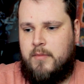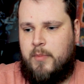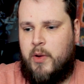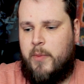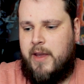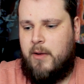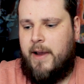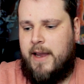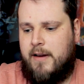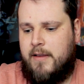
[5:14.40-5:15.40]
blew me
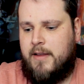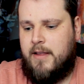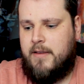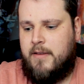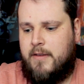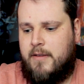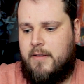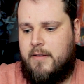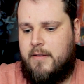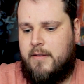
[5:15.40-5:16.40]
away in a
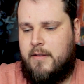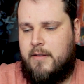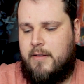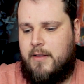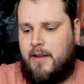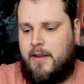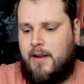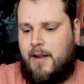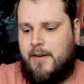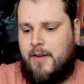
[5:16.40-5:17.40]
sense. Like,
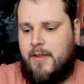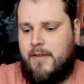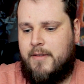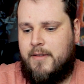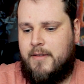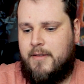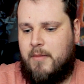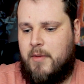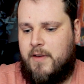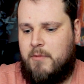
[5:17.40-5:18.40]
I know there's
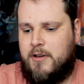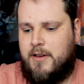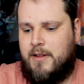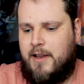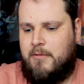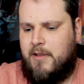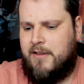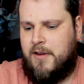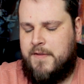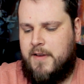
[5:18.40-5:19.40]
some of you watching like, well,
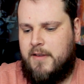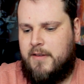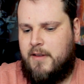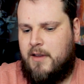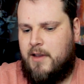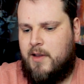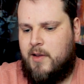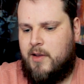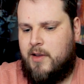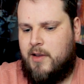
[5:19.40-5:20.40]
that's obvious.
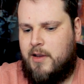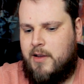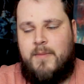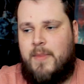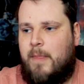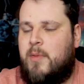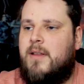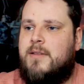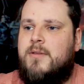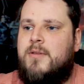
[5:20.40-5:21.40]
But
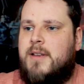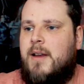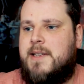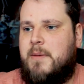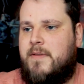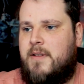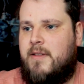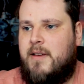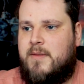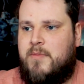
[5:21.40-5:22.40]
there's also some of you
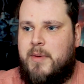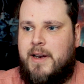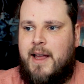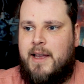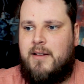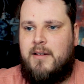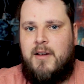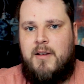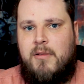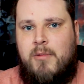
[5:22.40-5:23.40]
that's probably like,
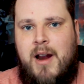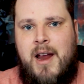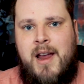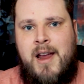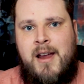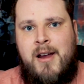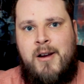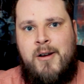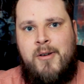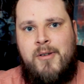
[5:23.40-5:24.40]

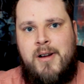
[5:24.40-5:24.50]
wow.